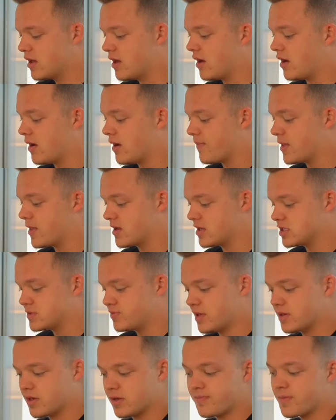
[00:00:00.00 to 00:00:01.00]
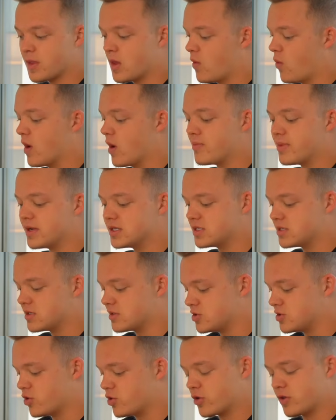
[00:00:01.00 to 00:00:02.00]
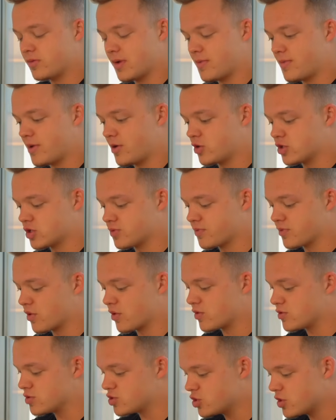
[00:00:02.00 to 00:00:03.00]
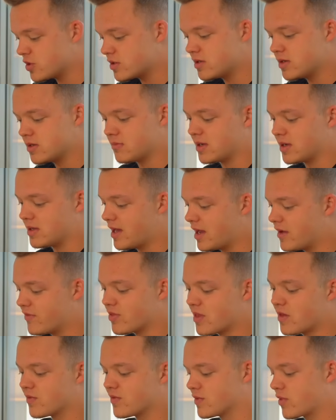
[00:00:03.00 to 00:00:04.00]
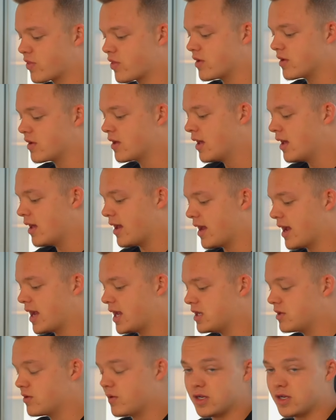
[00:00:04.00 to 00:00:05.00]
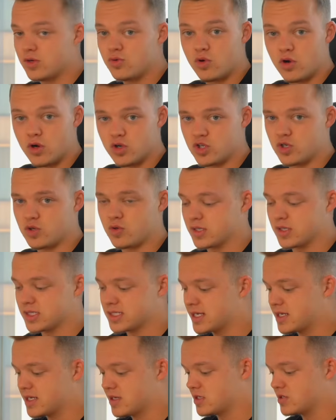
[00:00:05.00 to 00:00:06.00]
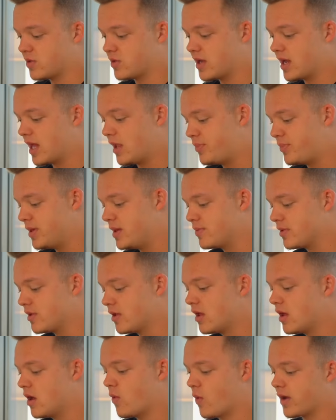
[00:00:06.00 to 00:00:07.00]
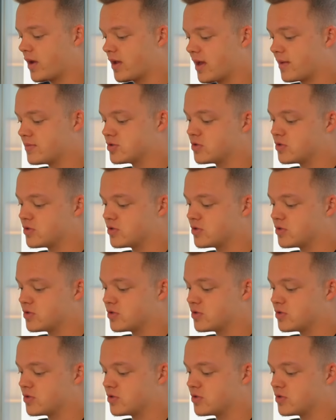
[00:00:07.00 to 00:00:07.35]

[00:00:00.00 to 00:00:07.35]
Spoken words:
Niklas, Pedde, where I basically document my entrepreneurial journey and my life and everything. And I do coaching and consulting. So I help people when it comes to